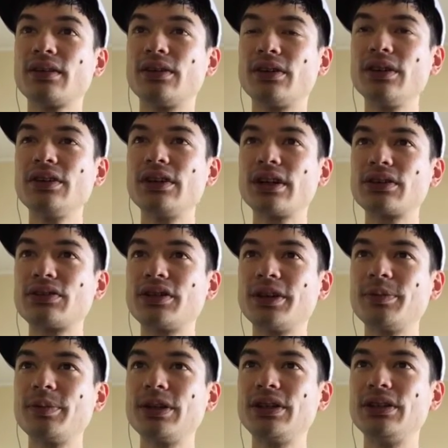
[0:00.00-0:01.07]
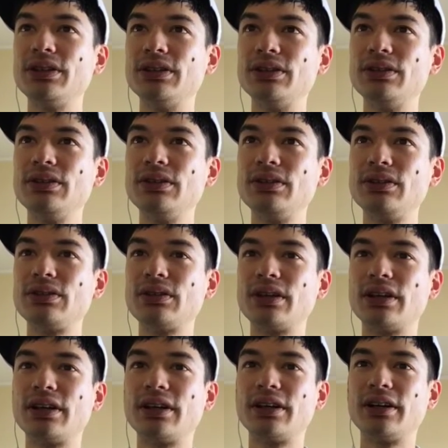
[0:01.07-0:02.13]
Alright, next up is
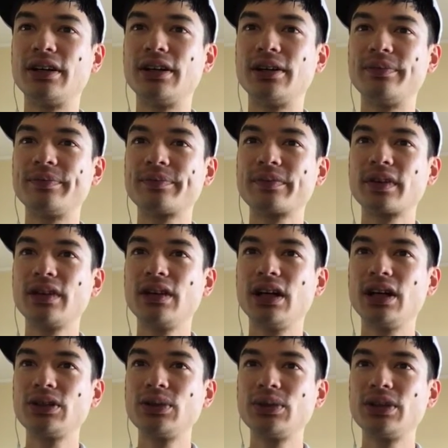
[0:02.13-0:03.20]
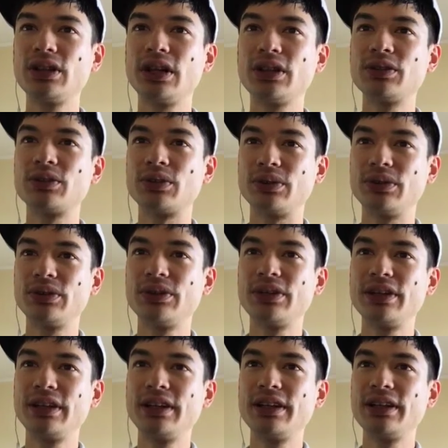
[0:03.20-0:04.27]
um, Hattori Hanzo,
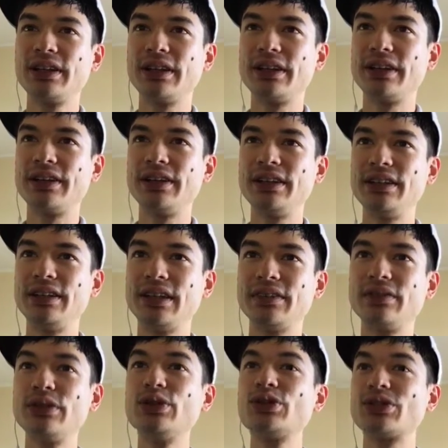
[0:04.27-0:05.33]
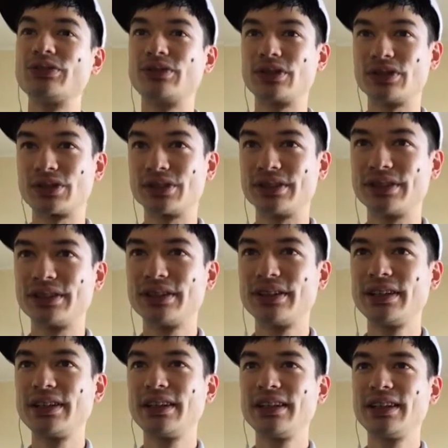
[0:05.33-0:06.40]
uh, the evolution version.
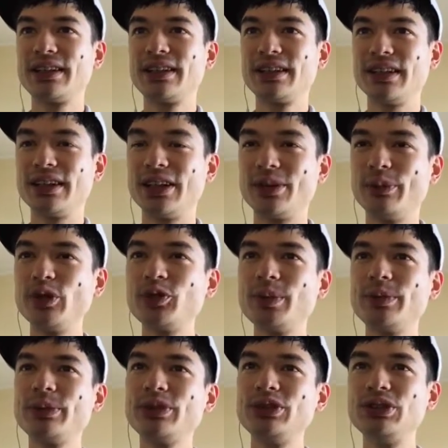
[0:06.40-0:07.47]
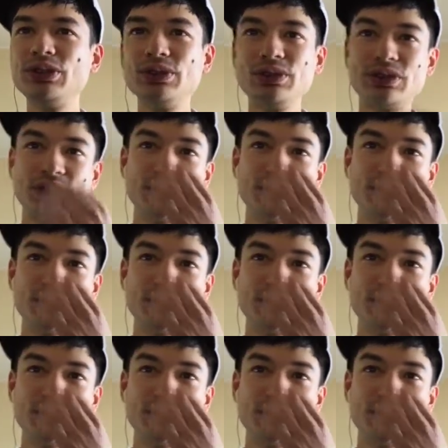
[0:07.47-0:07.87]
Uh, most people use